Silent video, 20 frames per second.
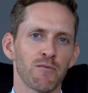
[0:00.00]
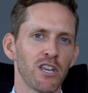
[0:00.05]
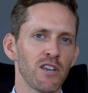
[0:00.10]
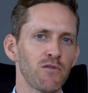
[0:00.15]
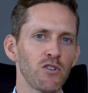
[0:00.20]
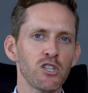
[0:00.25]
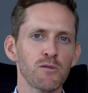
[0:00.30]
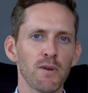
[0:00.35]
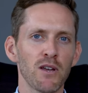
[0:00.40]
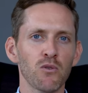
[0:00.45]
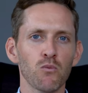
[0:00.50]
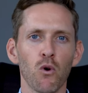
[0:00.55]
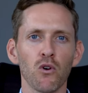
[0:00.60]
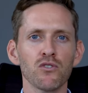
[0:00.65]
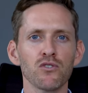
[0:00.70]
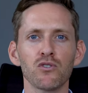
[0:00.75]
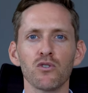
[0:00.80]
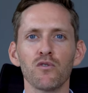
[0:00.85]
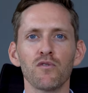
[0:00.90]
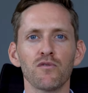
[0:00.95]
If you spend
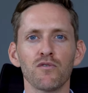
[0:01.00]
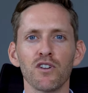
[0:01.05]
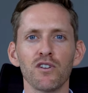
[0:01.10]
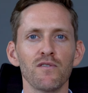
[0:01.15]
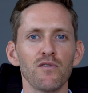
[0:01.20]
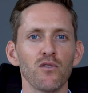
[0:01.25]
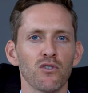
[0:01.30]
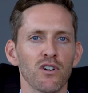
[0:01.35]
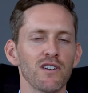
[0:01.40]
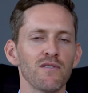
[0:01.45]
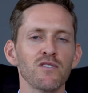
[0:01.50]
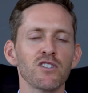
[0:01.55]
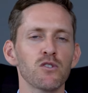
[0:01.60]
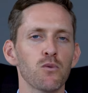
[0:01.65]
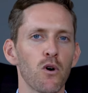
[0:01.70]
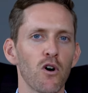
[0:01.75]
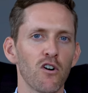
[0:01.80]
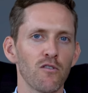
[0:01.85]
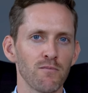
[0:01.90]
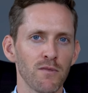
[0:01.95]
1, 2, 3, 4, even
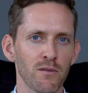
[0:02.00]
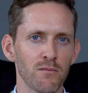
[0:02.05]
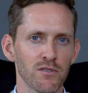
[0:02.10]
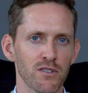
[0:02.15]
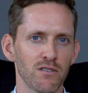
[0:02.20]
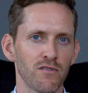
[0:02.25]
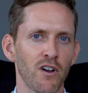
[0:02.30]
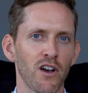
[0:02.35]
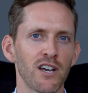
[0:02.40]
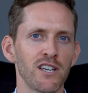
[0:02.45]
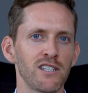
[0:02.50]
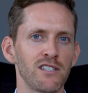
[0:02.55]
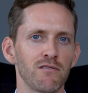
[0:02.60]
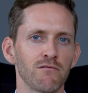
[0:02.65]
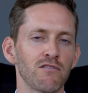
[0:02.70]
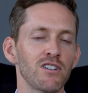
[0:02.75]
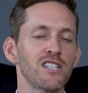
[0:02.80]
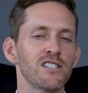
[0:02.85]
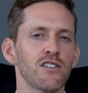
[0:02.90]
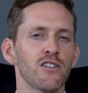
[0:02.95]
12 months
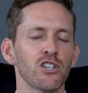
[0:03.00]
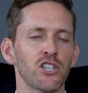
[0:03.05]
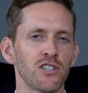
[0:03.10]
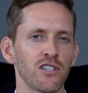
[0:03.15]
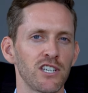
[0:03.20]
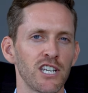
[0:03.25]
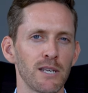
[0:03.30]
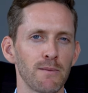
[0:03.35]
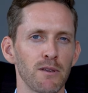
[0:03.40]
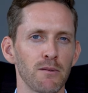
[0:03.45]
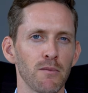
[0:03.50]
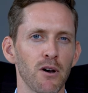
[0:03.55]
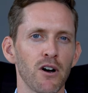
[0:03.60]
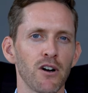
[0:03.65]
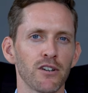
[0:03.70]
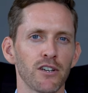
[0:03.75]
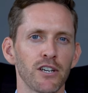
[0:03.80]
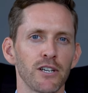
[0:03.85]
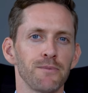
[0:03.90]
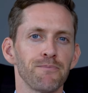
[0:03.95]
researching the DB
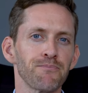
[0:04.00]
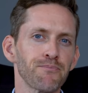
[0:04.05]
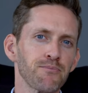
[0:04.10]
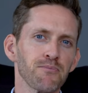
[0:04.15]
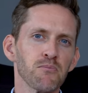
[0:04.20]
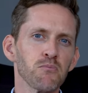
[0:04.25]
market,